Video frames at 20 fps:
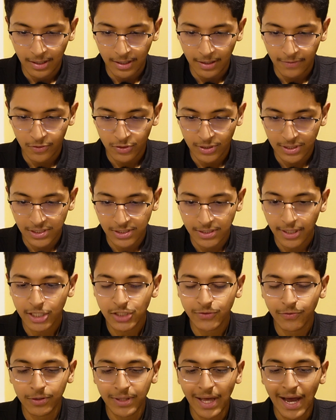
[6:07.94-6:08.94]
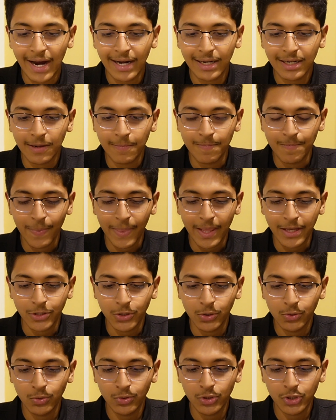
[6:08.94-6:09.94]
If you just search for that,
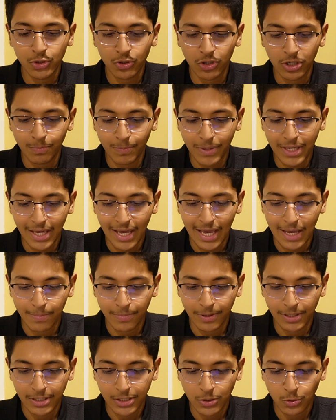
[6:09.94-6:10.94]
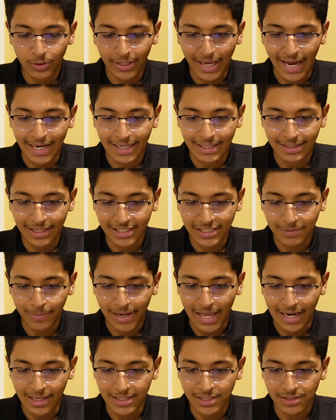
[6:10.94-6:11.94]
you should be able to get this
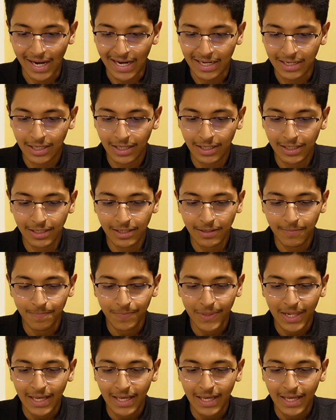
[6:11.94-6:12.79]
playlist right here.